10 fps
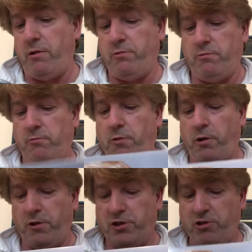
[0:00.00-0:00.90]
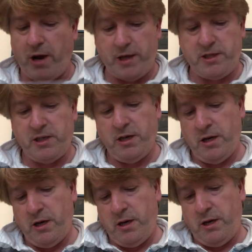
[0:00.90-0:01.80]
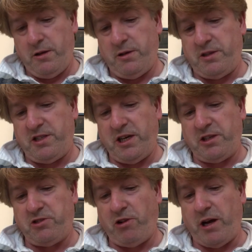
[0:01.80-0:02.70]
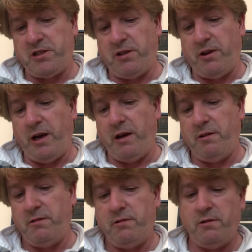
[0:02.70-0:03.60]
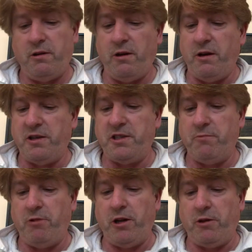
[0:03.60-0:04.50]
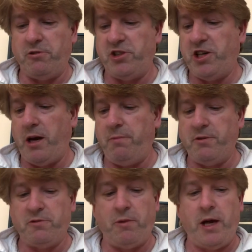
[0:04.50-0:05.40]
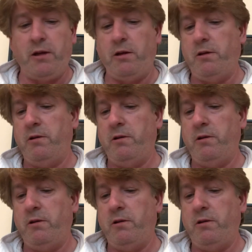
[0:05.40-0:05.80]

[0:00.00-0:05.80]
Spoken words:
on one of the tracks. There's 6 tracks on here. It's in really good shape as well.